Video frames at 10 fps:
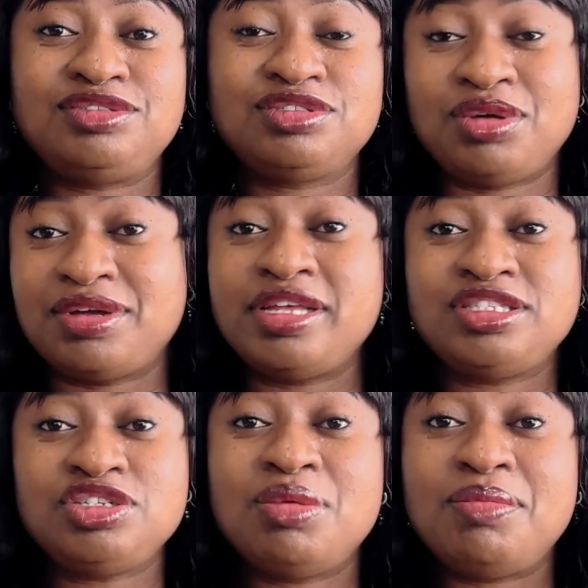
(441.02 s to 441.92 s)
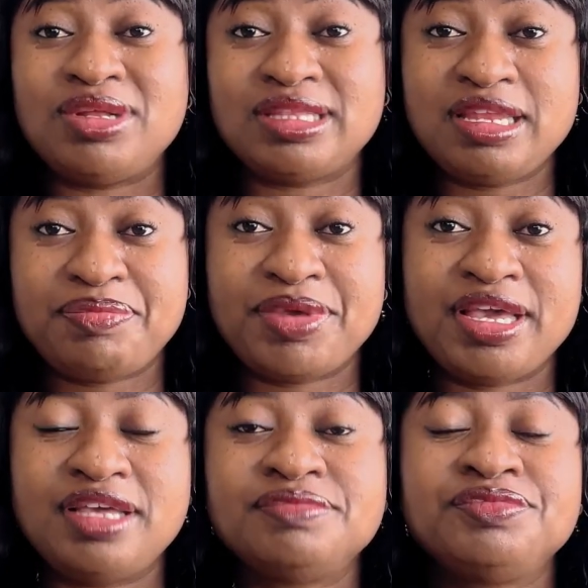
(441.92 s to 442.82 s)
calculating your monthly
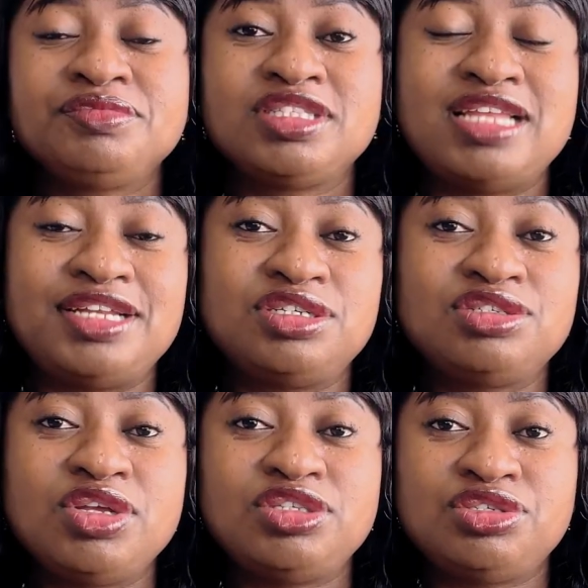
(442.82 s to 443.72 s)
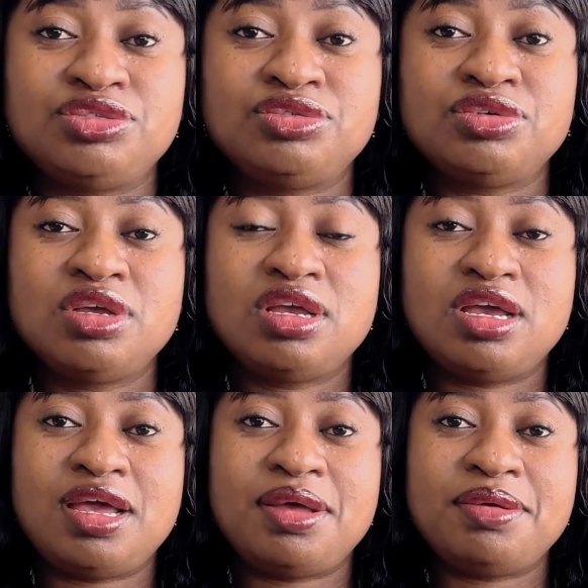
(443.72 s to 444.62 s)
pay, they're just going to
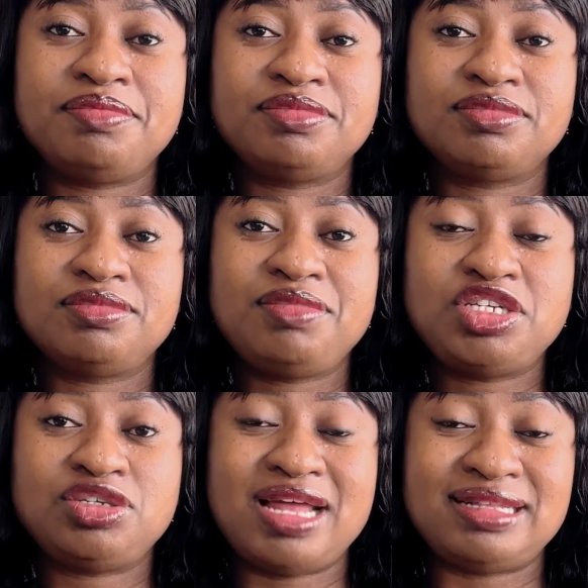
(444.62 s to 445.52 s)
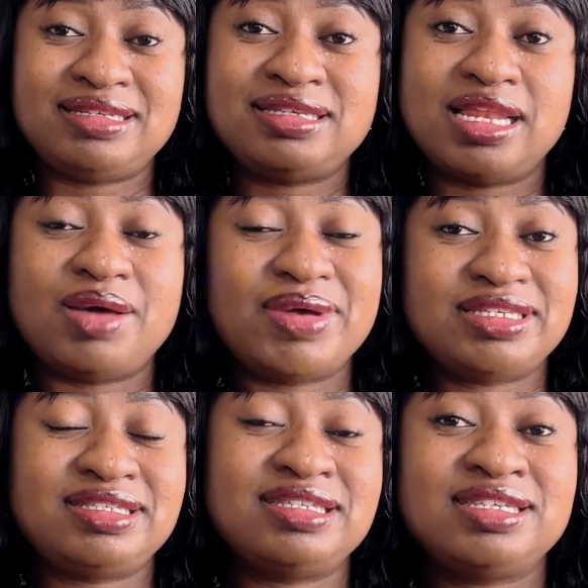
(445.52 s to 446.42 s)
make sure that this
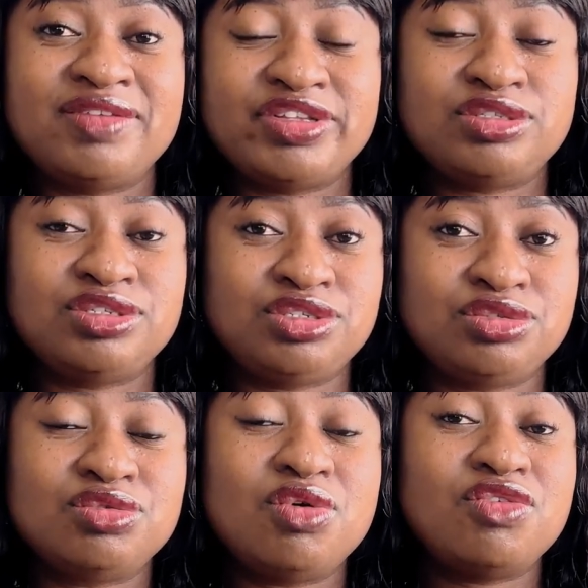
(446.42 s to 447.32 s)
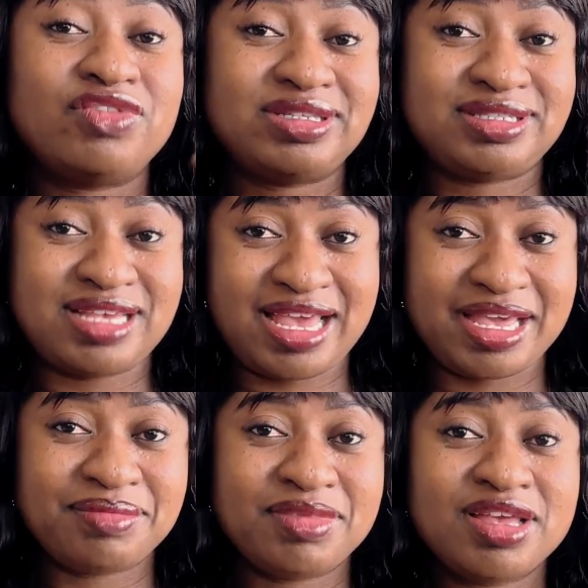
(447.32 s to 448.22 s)
allowances is given to you over
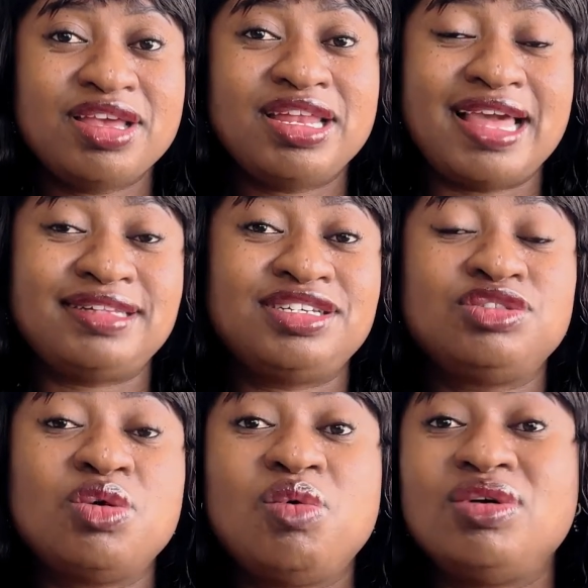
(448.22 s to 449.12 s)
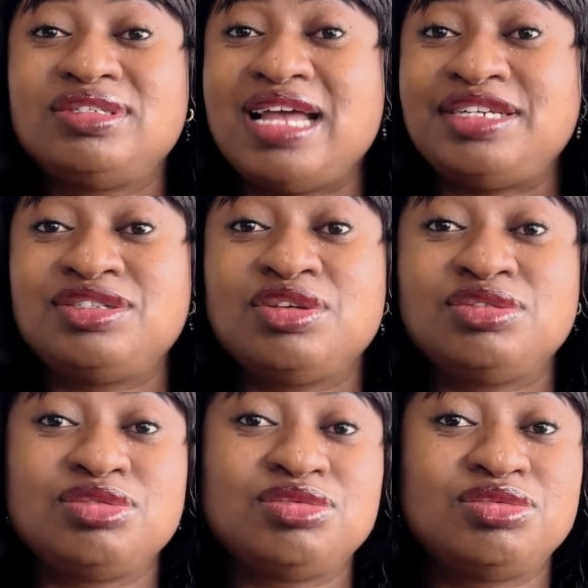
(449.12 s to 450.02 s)
time. Like, it's not once they're just going
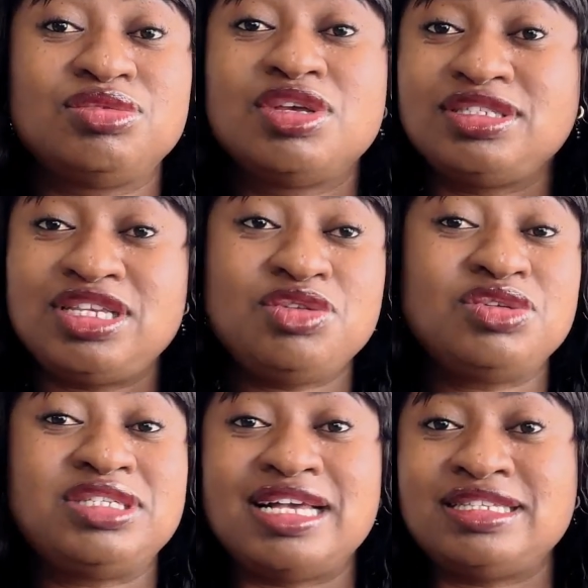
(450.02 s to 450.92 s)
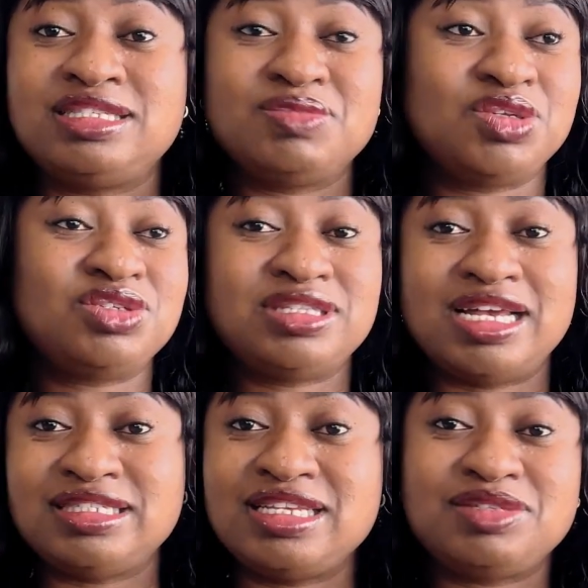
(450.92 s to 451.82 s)
to say no tax this month, no
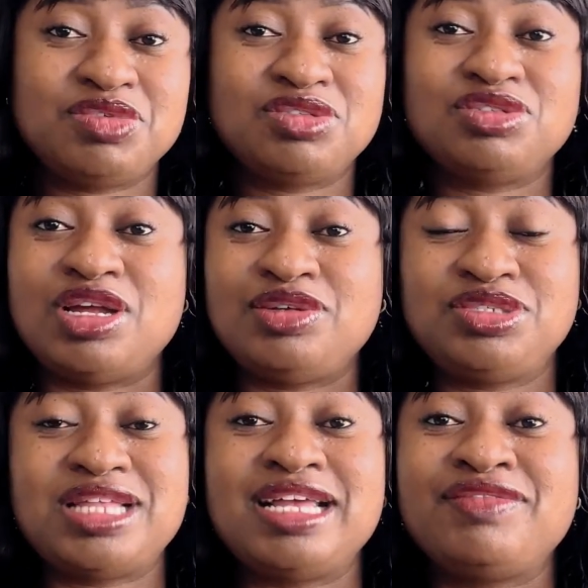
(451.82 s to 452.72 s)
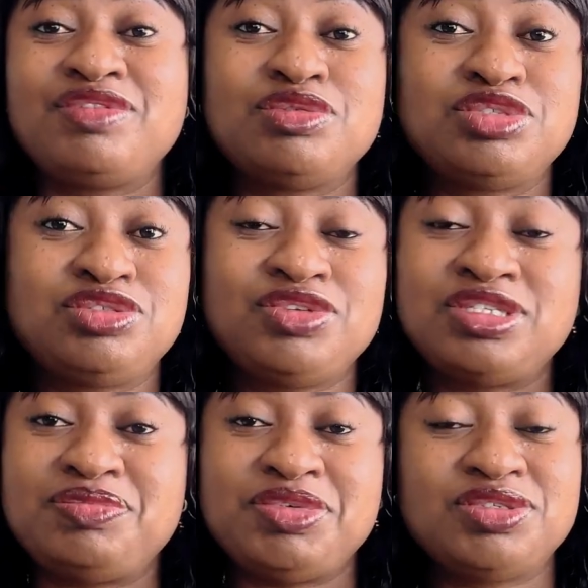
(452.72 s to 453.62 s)
tax next month, and they'll start giving you
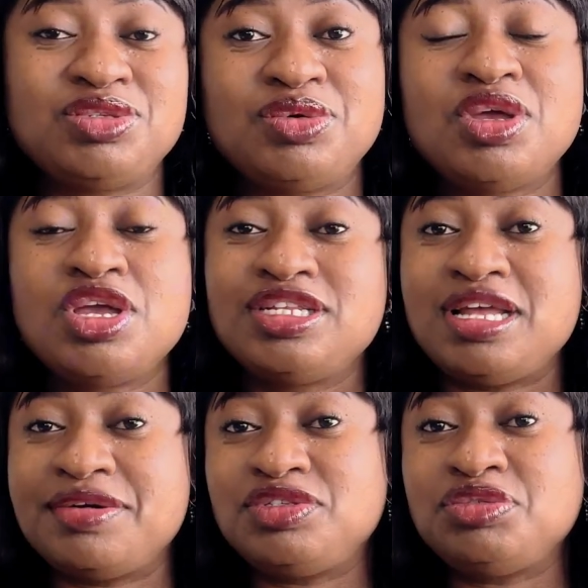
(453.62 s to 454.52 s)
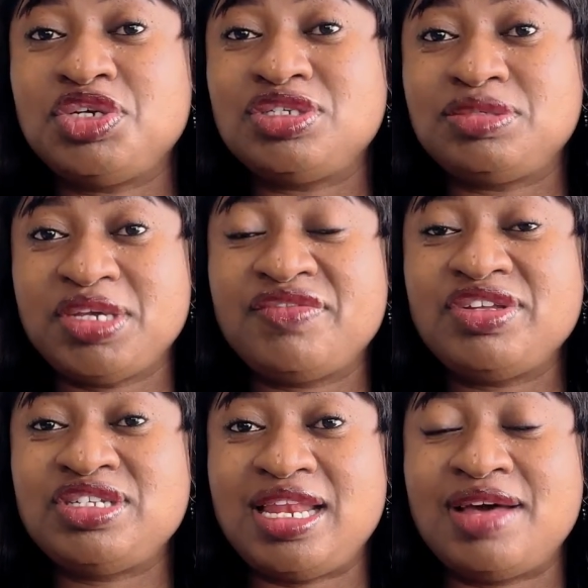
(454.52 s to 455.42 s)
serious bills. No, they're going to just be
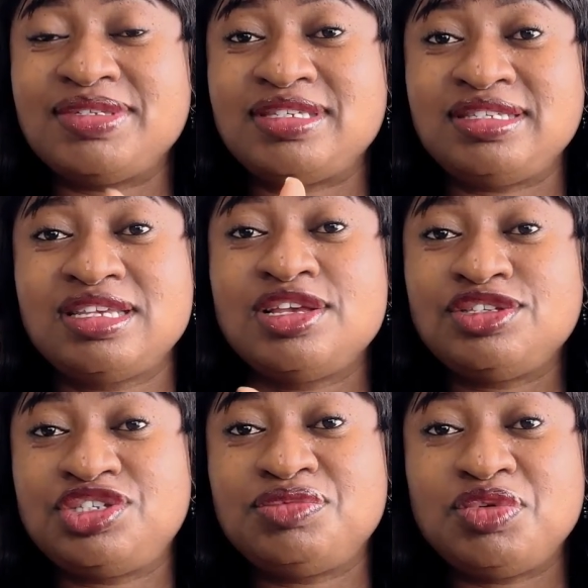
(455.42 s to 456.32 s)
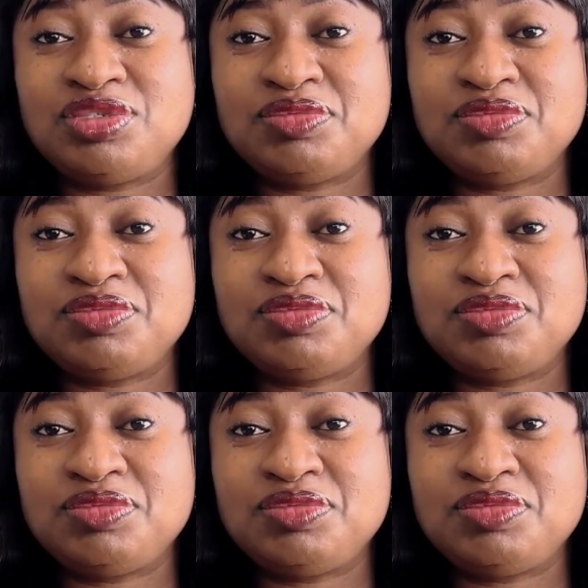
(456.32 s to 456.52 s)
giving the allowances small